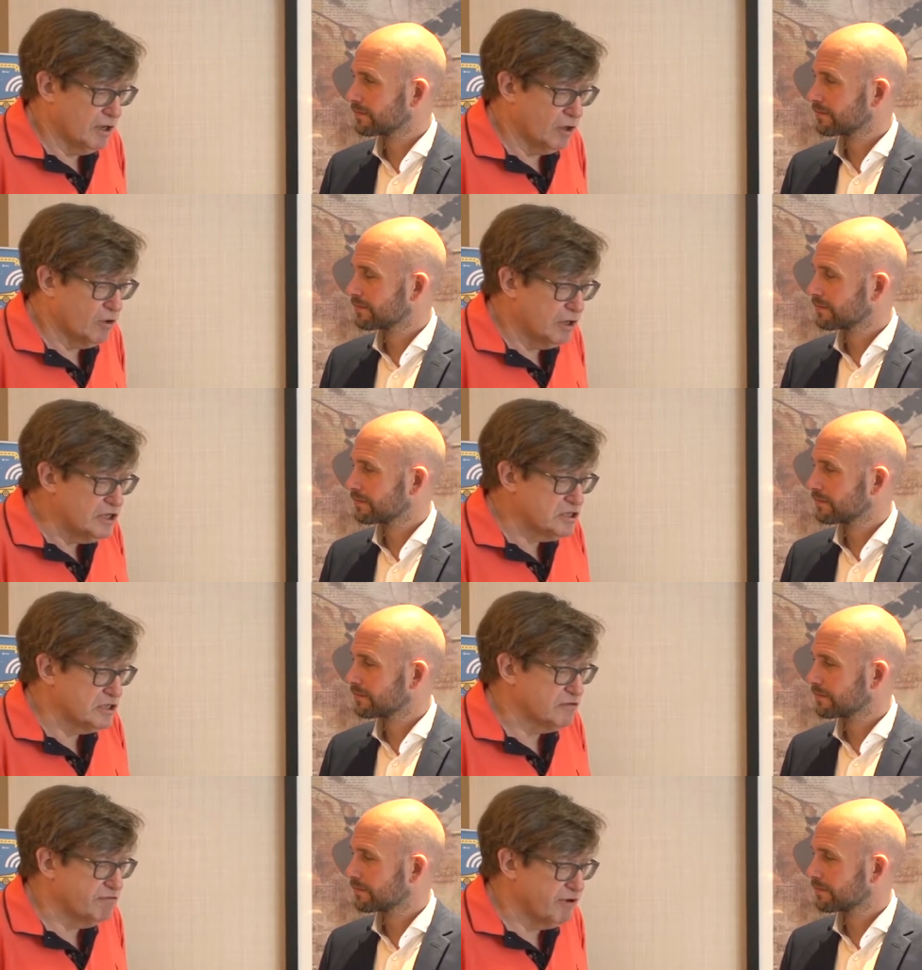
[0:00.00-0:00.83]

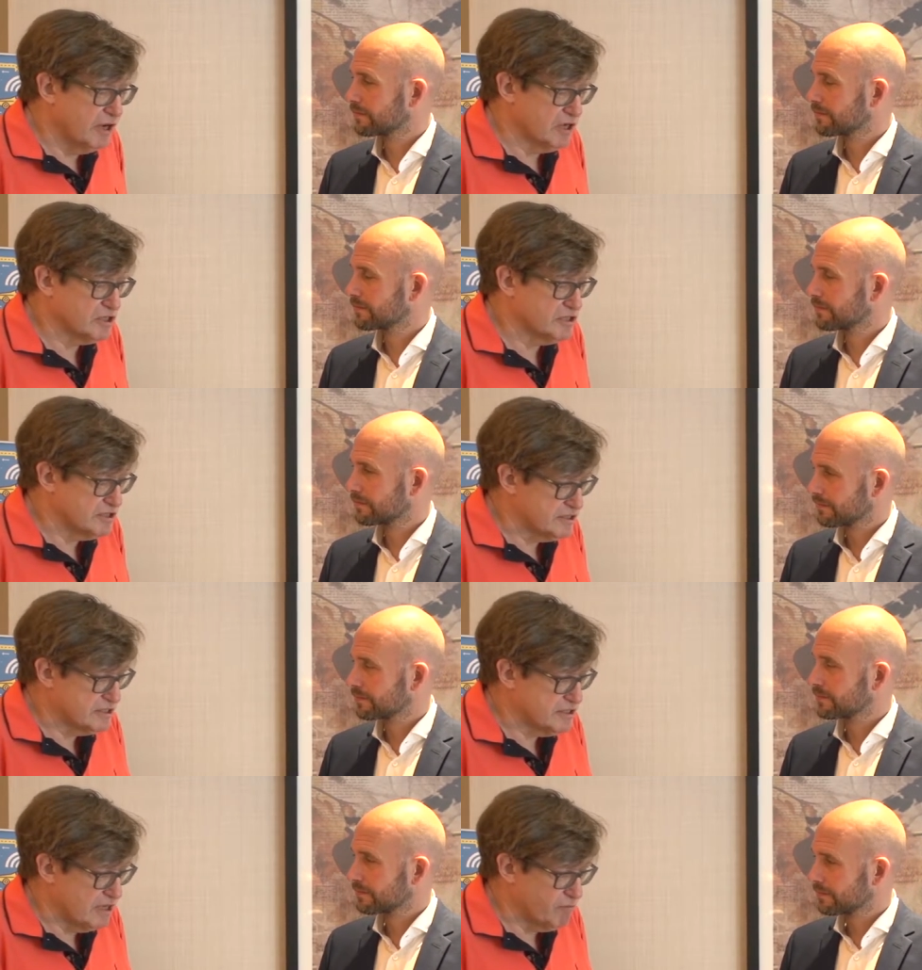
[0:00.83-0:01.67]
Speaker 1: collision function, the
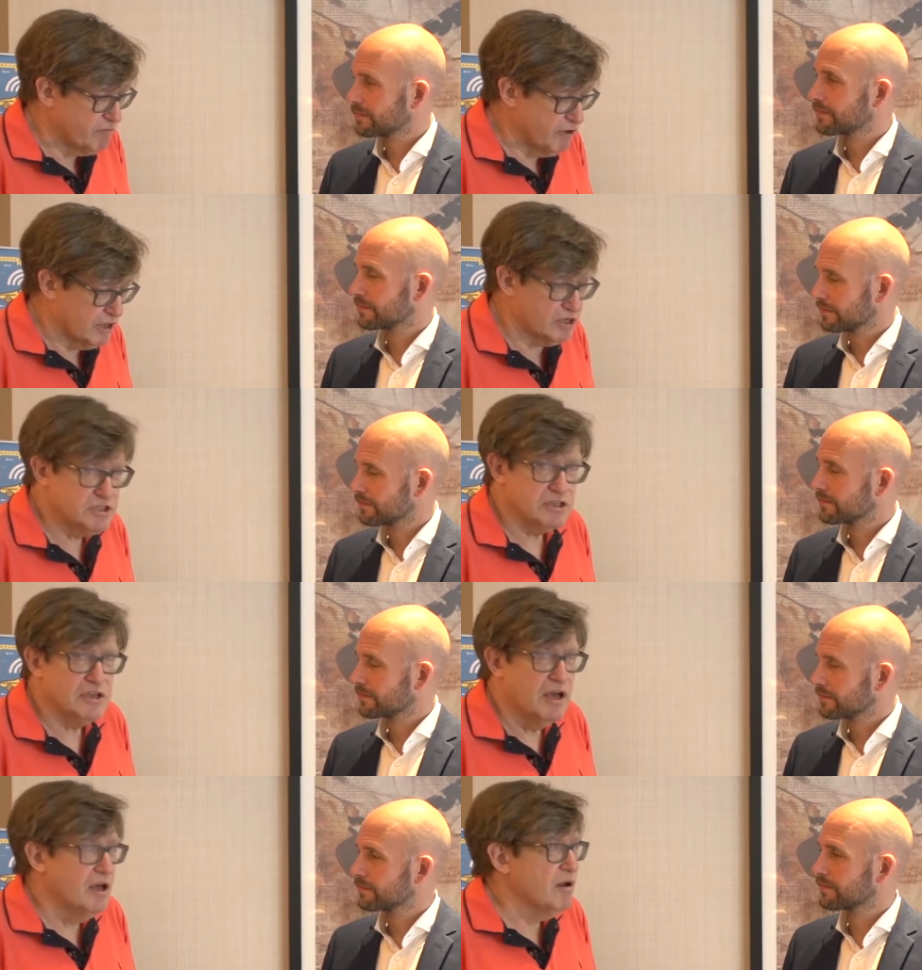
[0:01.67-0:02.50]
same function,
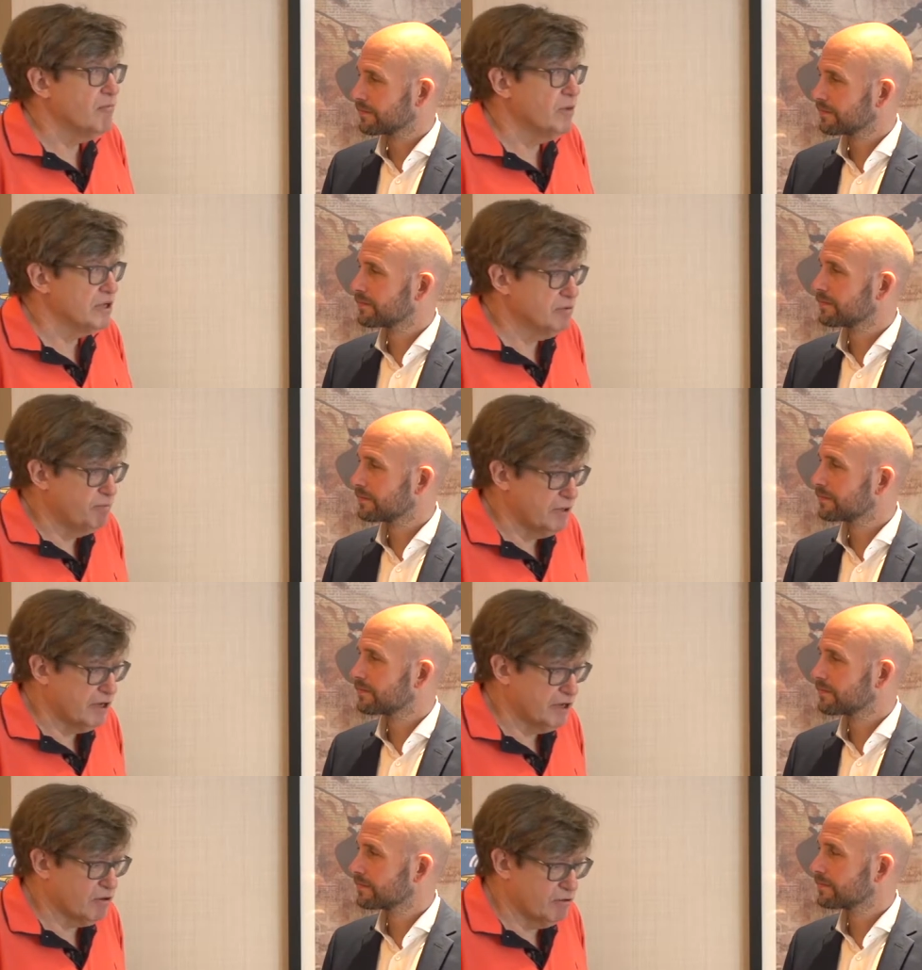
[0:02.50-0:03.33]
but
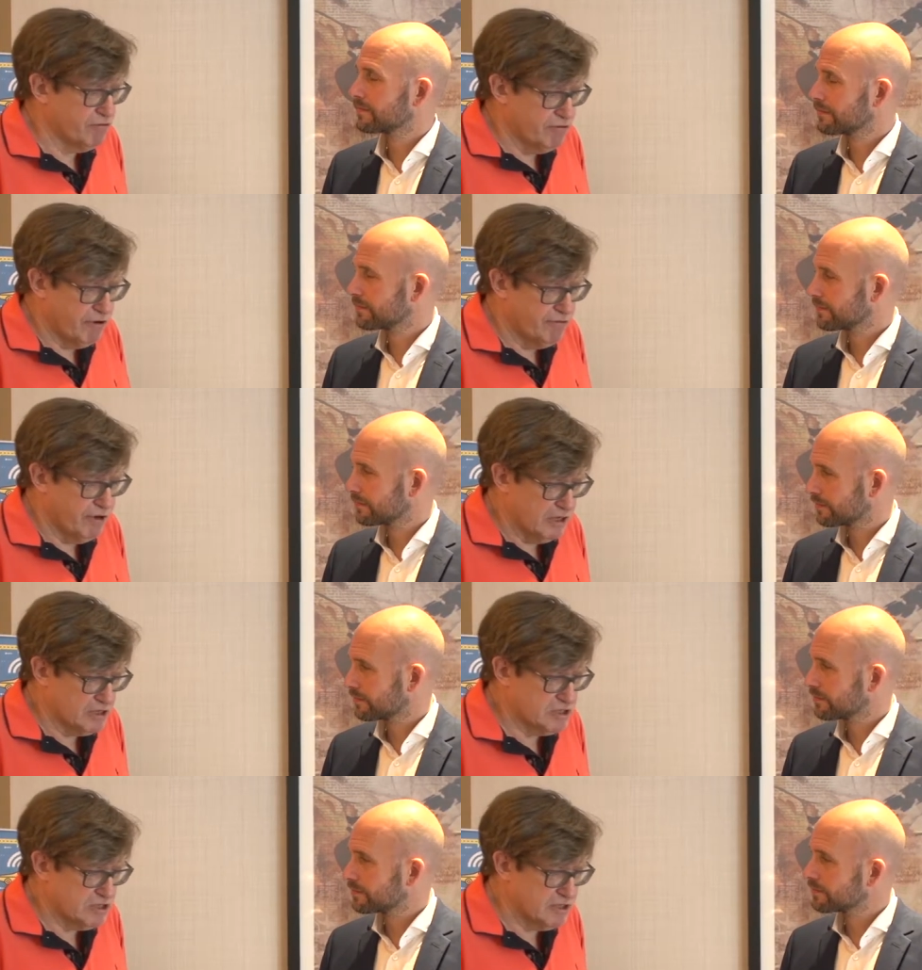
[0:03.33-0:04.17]
pair of
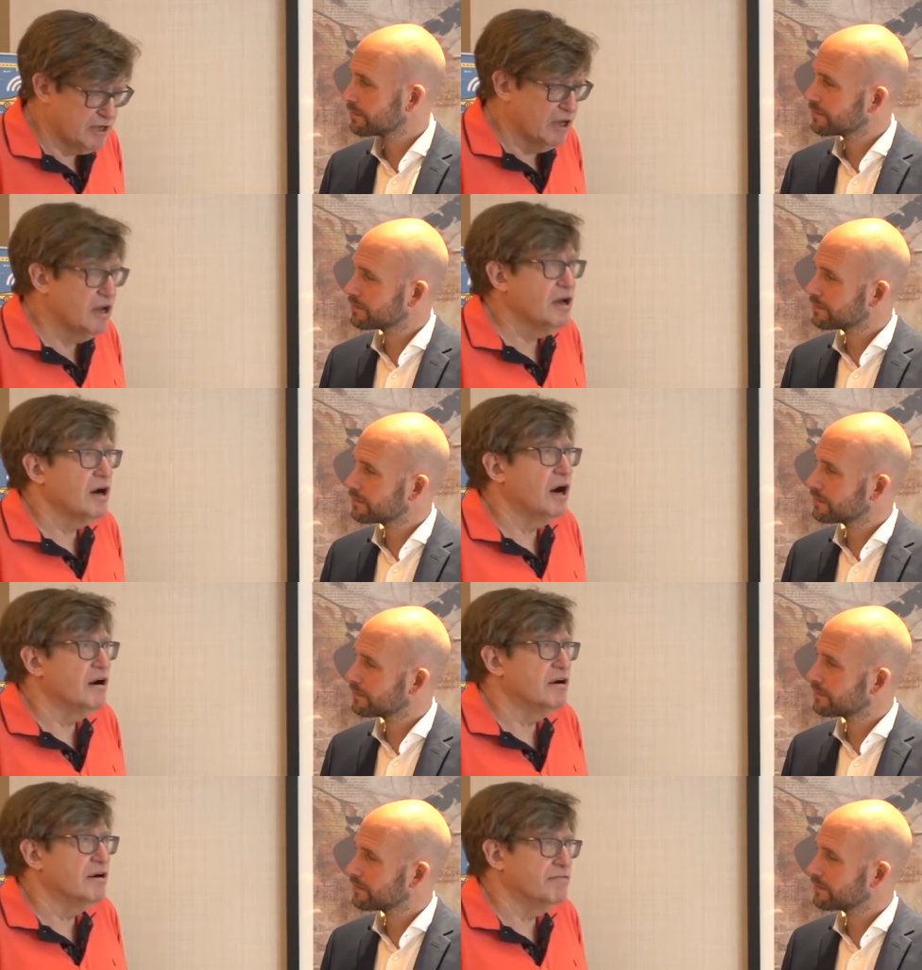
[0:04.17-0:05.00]
function
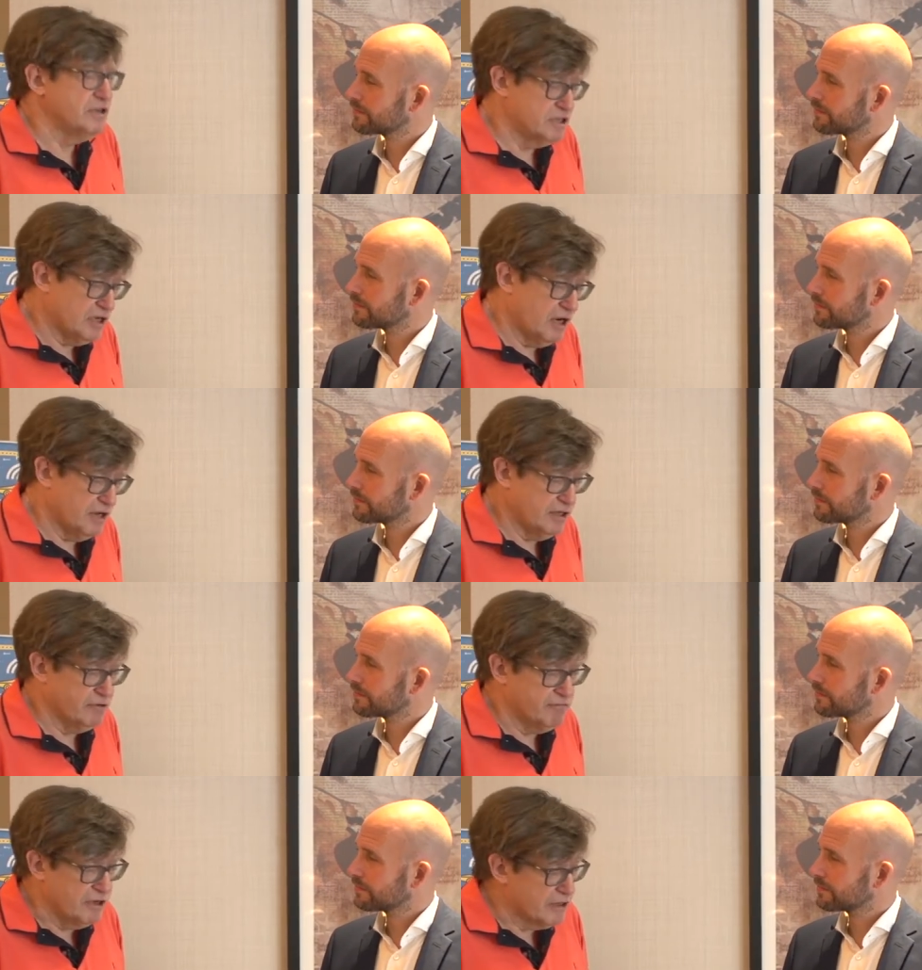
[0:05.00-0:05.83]
which are
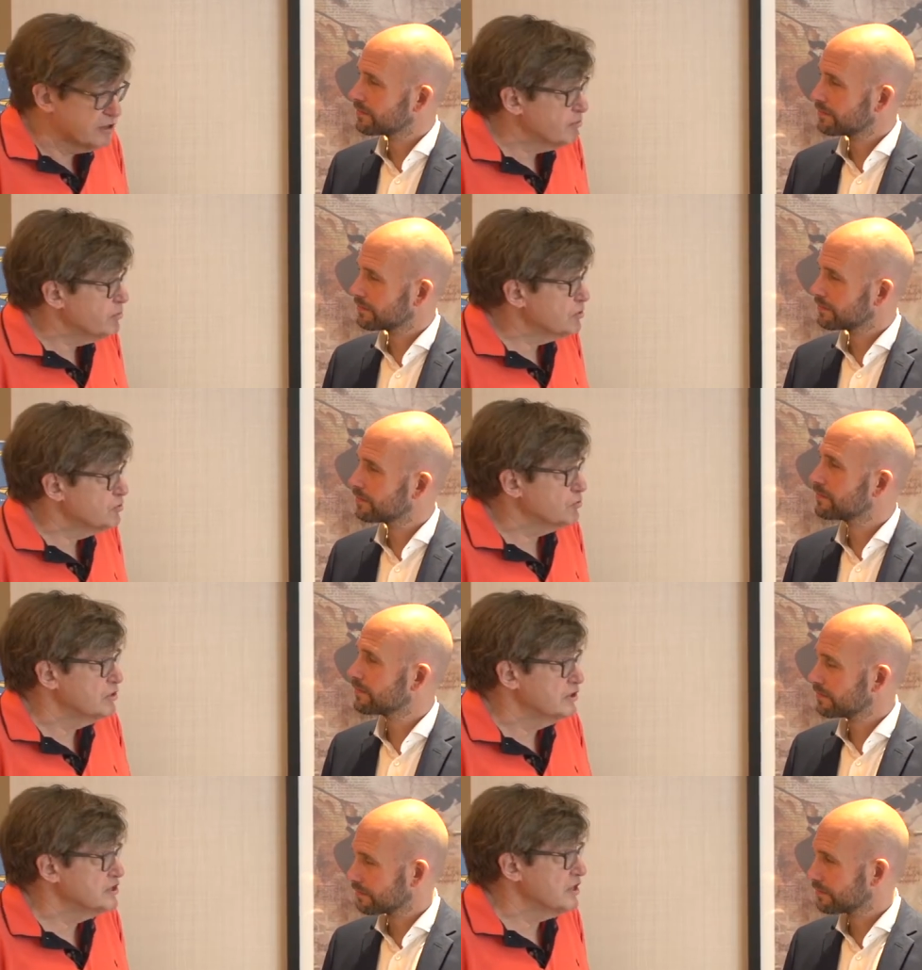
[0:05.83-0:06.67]
invertible to
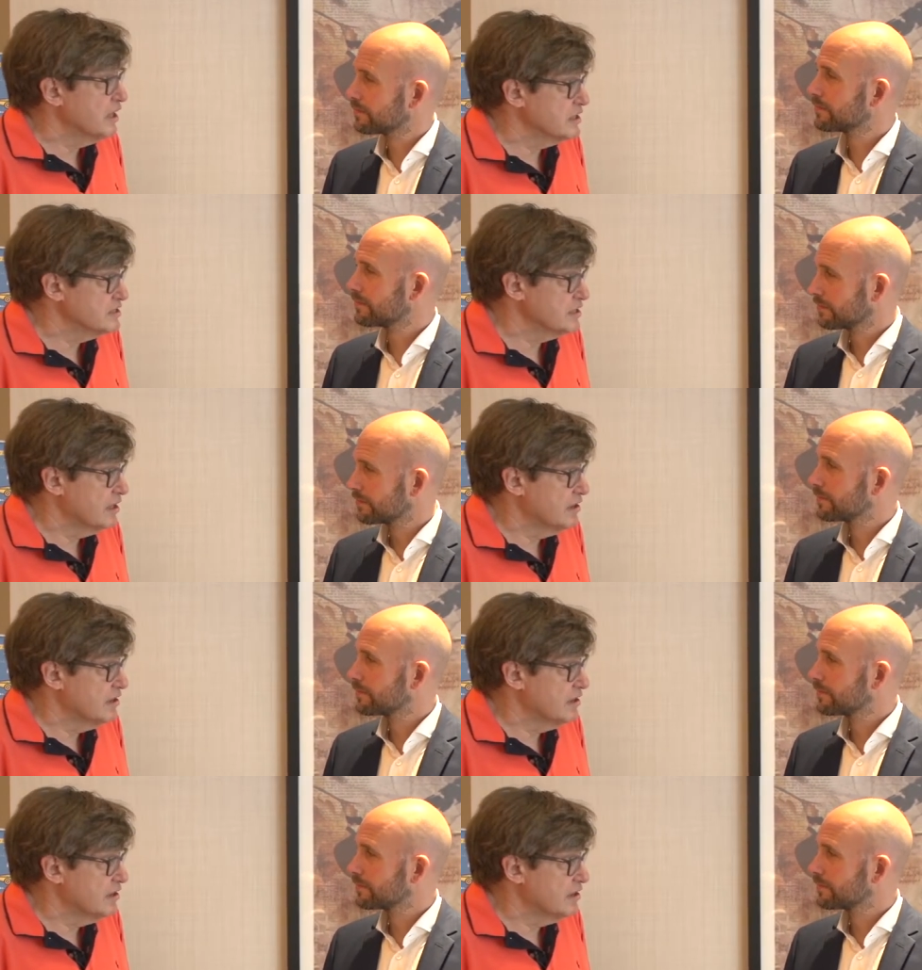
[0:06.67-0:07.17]
each other.